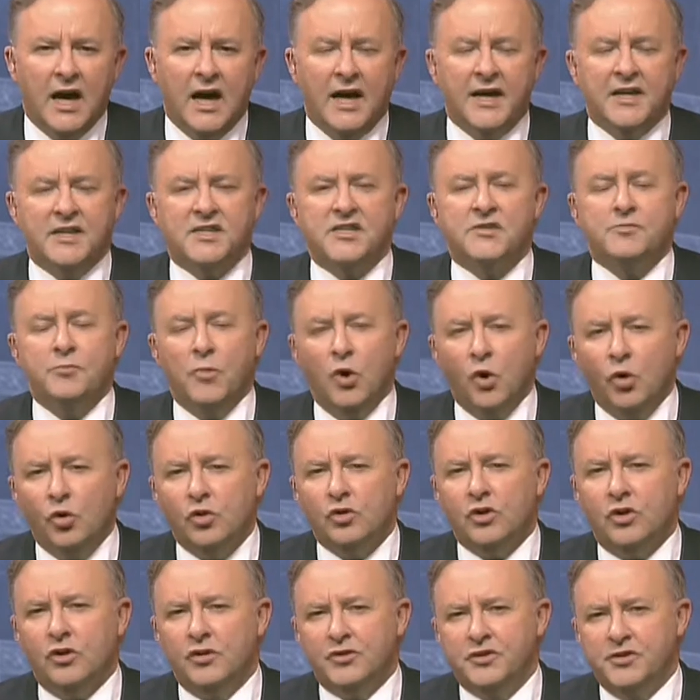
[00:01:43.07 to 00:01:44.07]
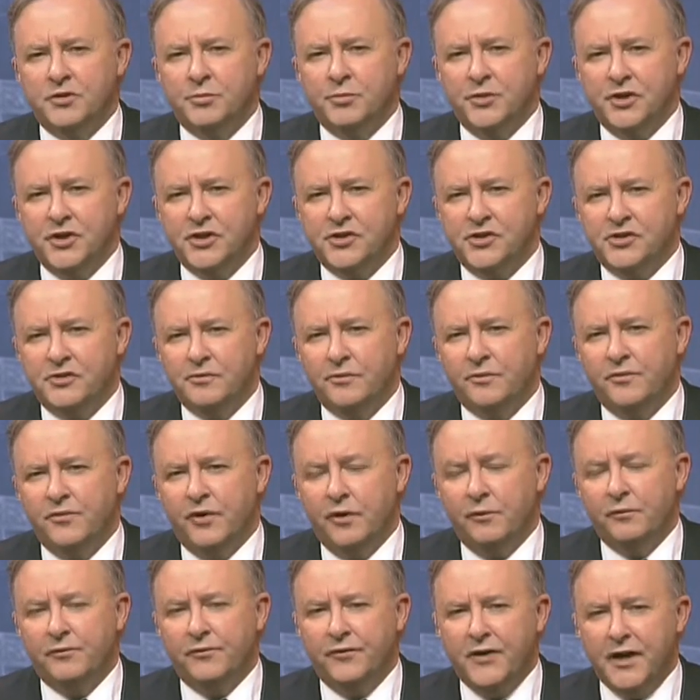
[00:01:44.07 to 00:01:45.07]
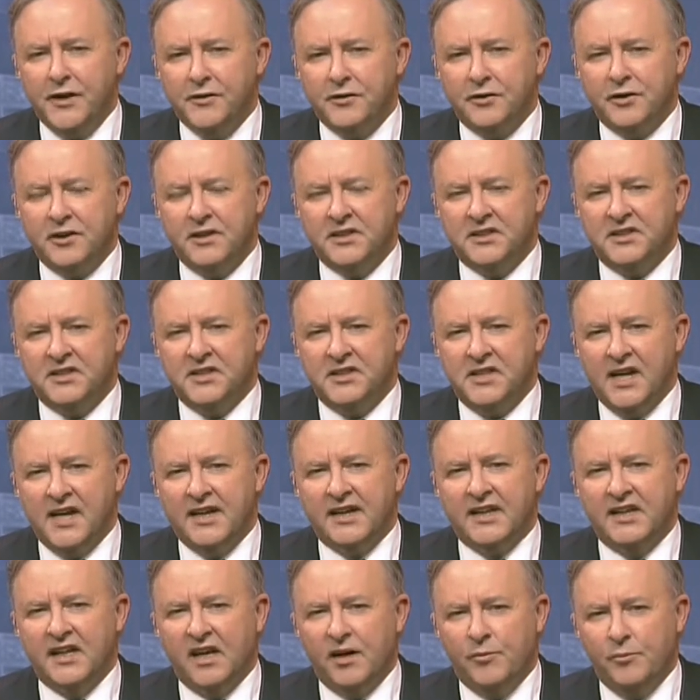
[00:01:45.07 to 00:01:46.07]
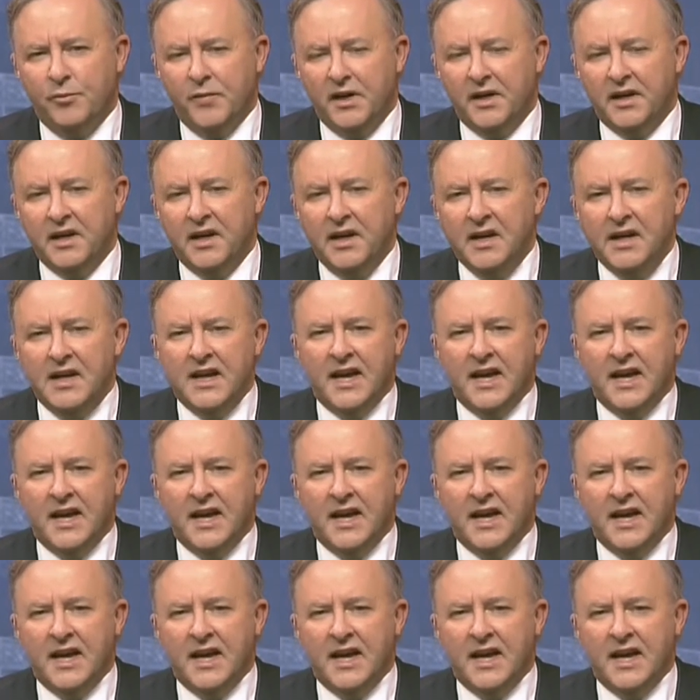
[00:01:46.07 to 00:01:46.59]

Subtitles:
a small contribution from federal and state government